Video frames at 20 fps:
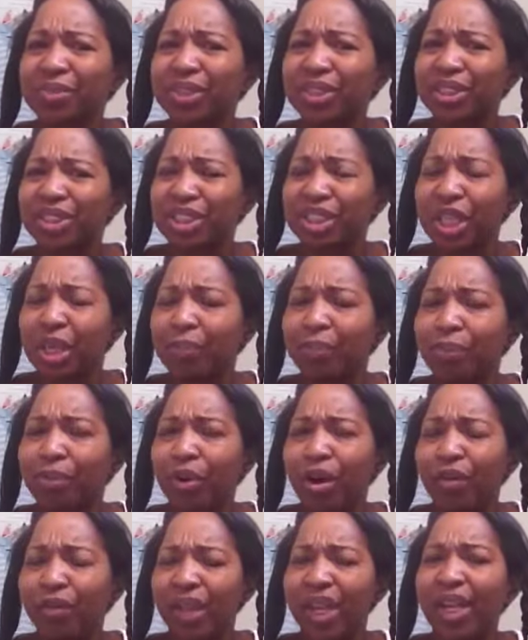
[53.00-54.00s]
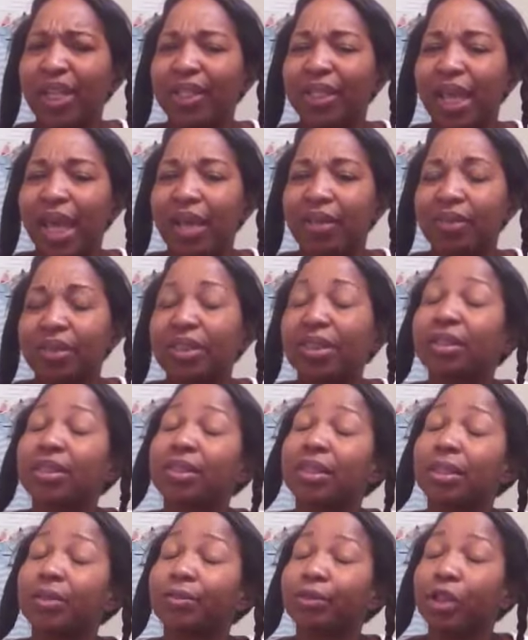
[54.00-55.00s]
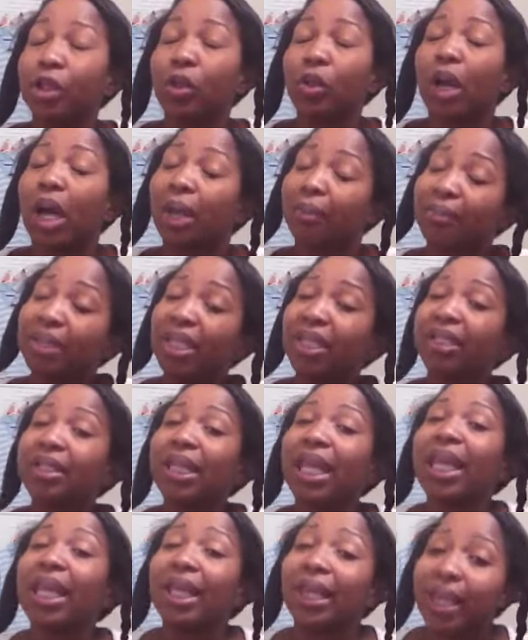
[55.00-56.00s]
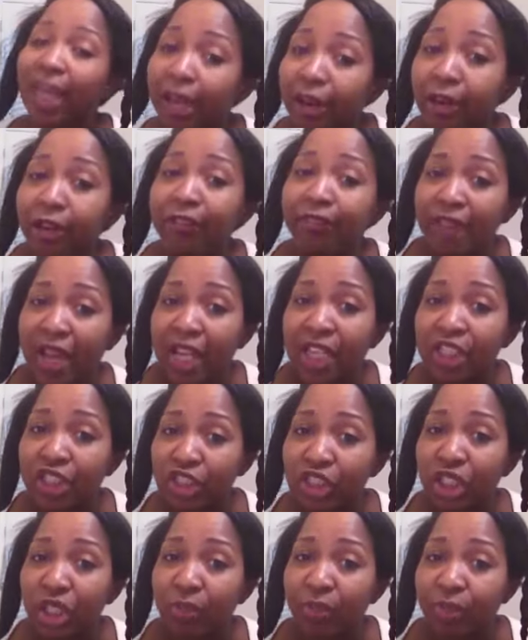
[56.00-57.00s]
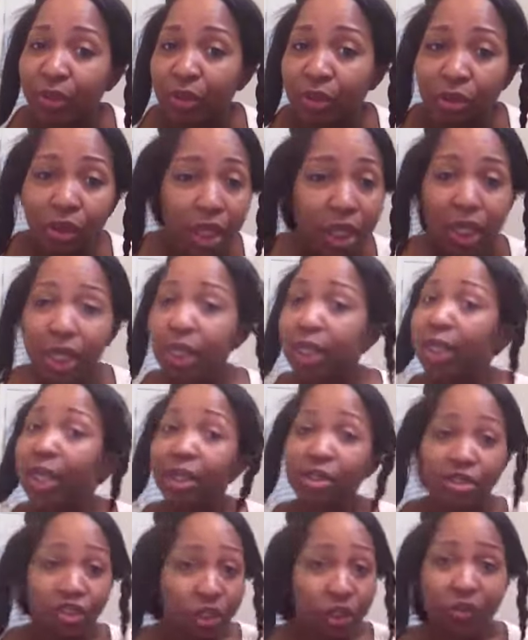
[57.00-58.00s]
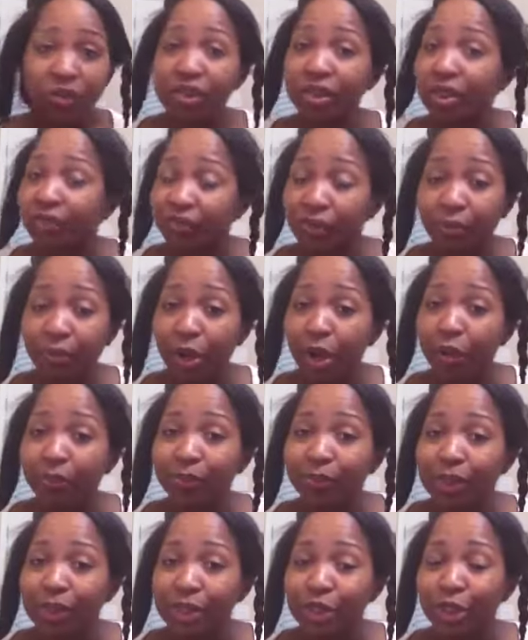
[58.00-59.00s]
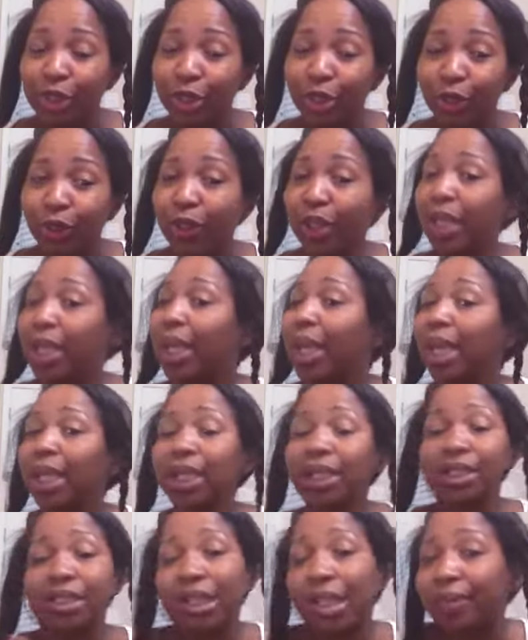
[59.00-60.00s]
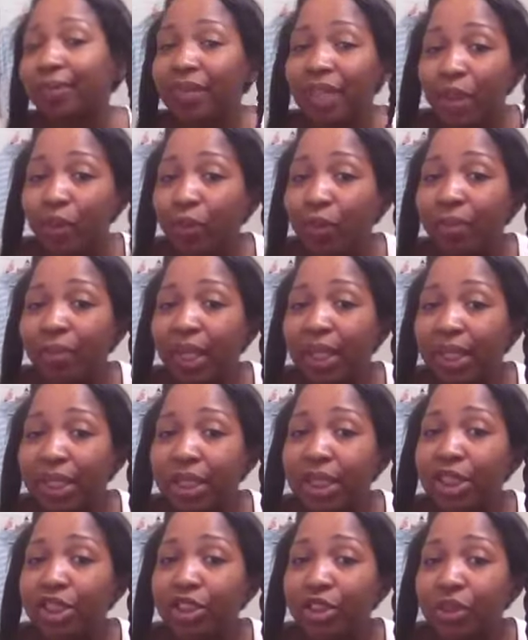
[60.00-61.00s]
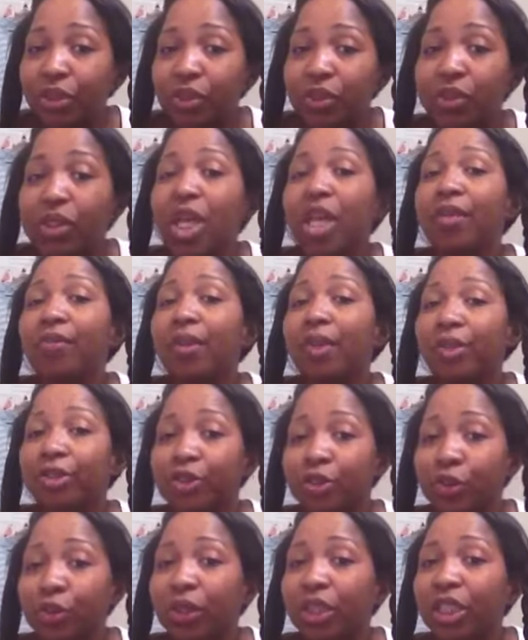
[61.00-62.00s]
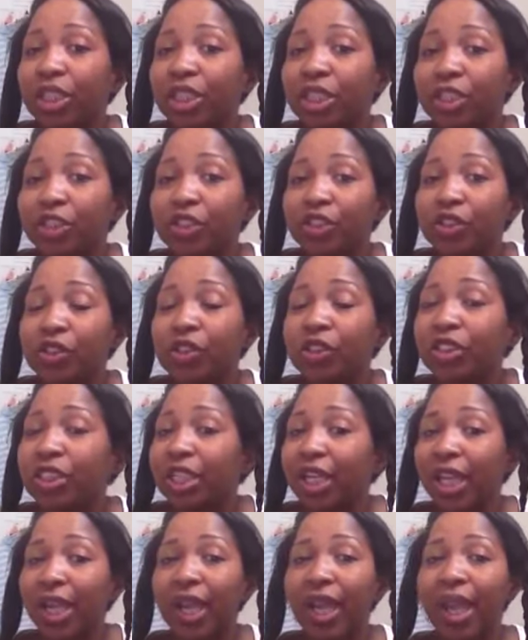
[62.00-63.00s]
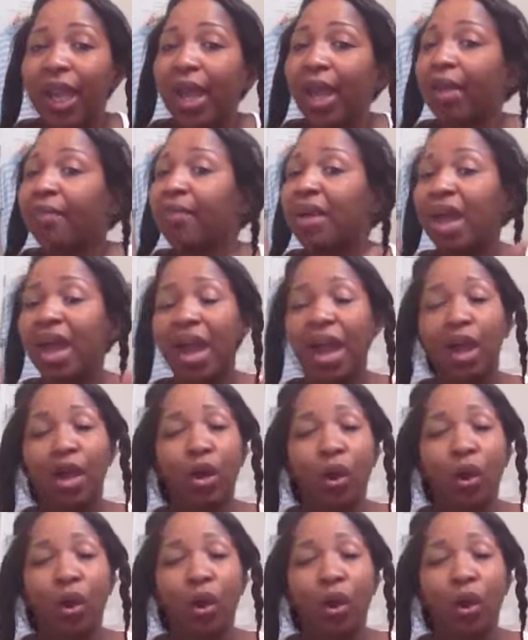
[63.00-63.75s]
shampoo already at the house. And they tell him, no, I'm needing a clarifying shampoo. Serves a different purpose, And the same thing with my conditioners. There are certain conditioners that I